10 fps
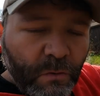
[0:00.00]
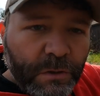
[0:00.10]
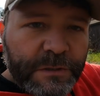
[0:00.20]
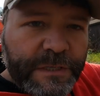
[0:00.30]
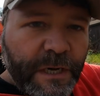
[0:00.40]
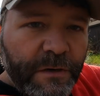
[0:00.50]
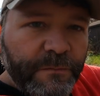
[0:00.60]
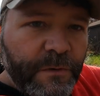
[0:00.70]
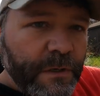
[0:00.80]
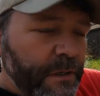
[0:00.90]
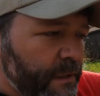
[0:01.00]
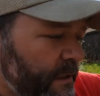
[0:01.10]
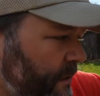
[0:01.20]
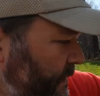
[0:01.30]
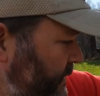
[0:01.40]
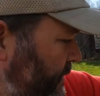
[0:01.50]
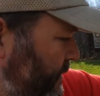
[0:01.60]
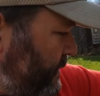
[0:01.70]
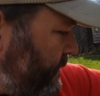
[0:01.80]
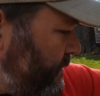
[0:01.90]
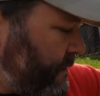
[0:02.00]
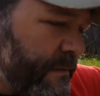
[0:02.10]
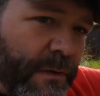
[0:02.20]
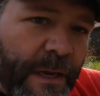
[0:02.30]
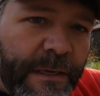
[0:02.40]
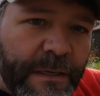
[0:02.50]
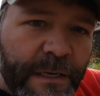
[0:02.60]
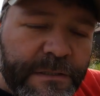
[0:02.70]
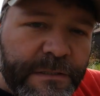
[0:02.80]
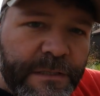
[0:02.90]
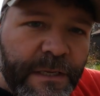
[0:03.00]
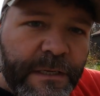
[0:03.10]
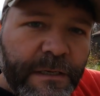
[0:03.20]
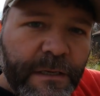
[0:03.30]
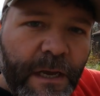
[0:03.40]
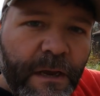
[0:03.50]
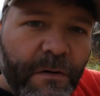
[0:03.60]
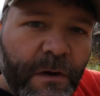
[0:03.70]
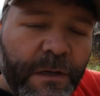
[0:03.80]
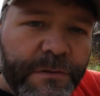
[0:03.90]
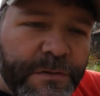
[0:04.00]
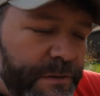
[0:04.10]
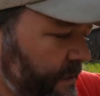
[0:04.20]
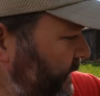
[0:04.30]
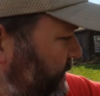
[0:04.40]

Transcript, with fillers: order a tire for it, and uh, so I can actually take it out on the street.